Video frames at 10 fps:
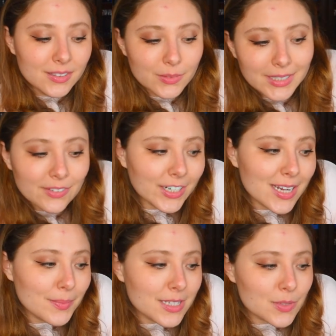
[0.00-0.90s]
Whatever
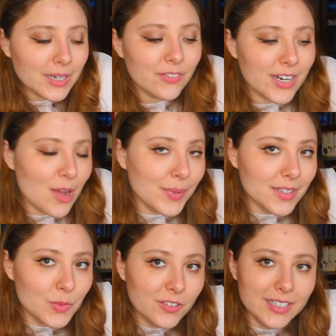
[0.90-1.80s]
happens, whatever
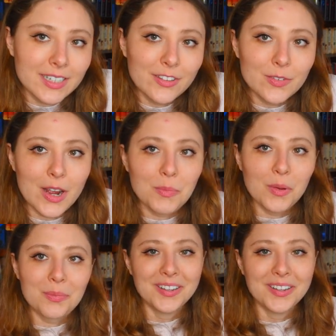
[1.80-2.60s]
happens. We'll find out in the wrap-up.